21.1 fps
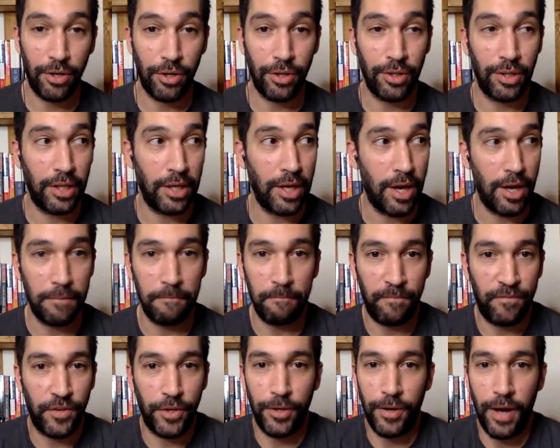early on
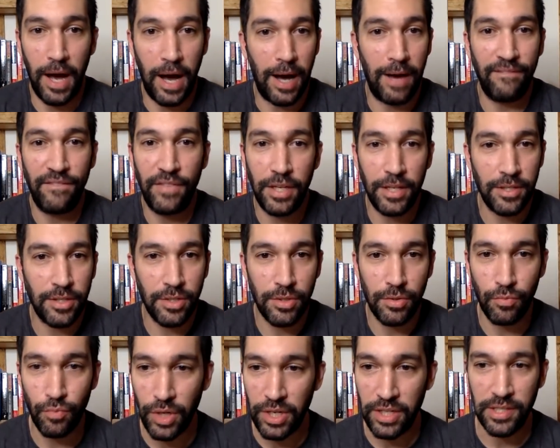for obvious
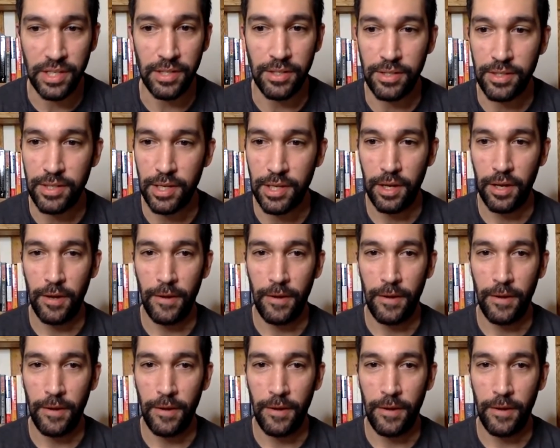reasons.